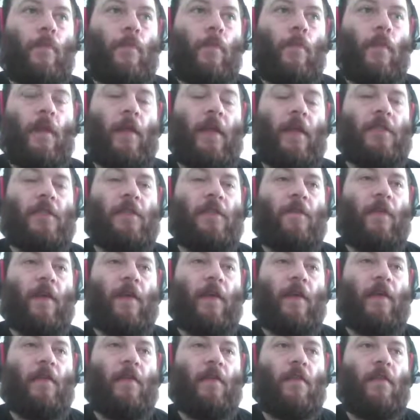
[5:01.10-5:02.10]
each of
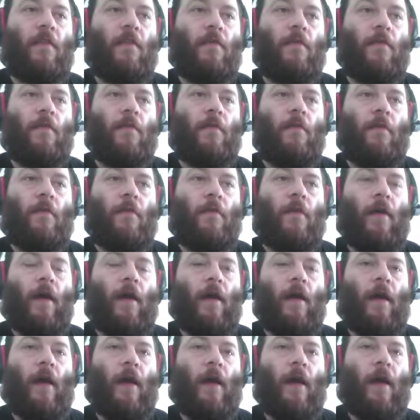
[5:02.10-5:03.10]
these
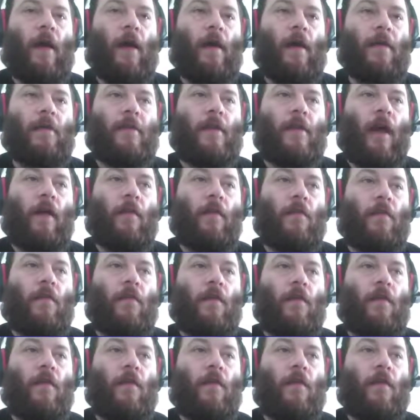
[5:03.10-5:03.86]
does.